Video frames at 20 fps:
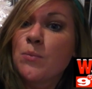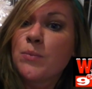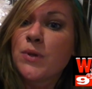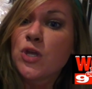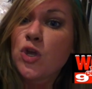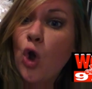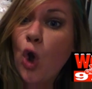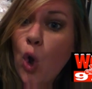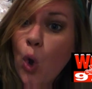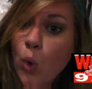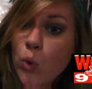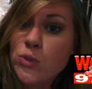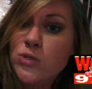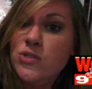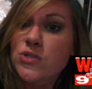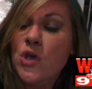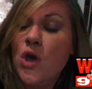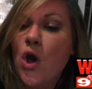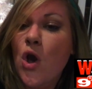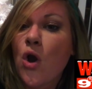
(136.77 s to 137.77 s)
But he
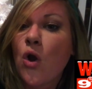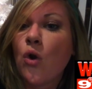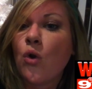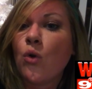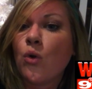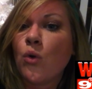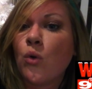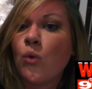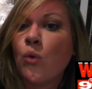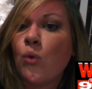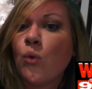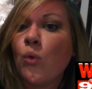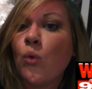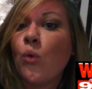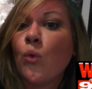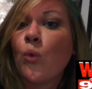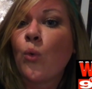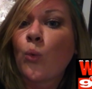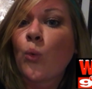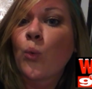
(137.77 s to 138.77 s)
also
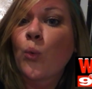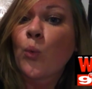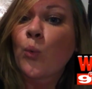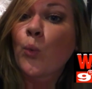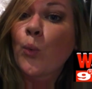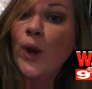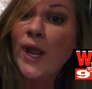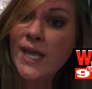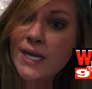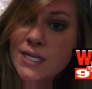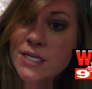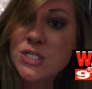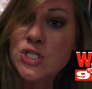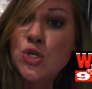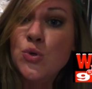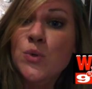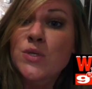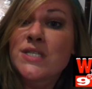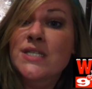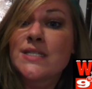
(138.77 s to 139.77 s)
ran
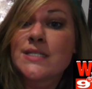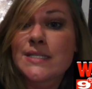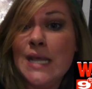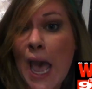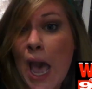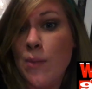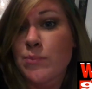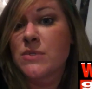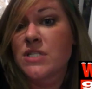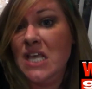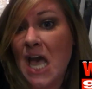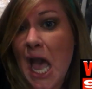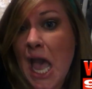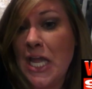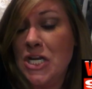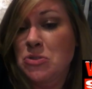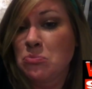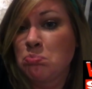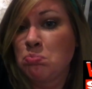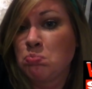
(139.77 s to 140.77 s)
into a stop
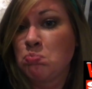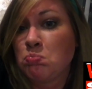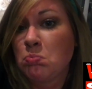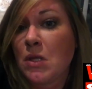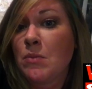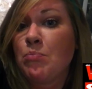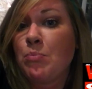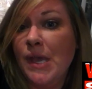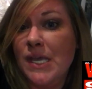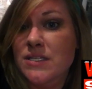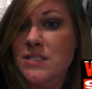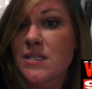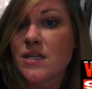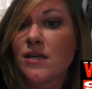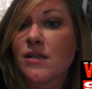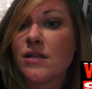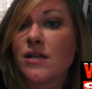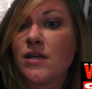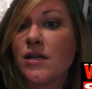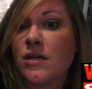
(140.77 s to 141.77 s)
sign and
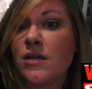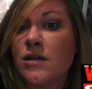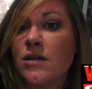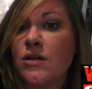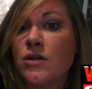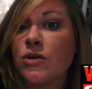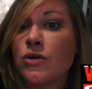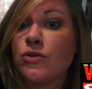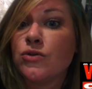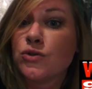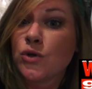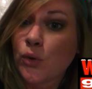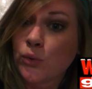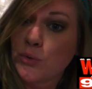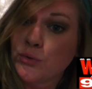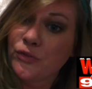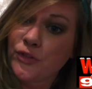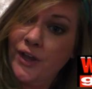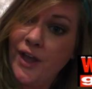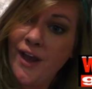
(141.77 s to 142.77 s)
basically
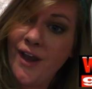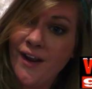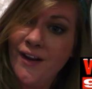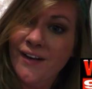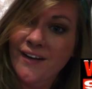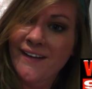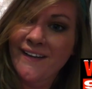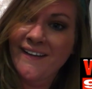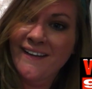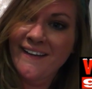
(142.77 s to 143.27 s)
totaled the car.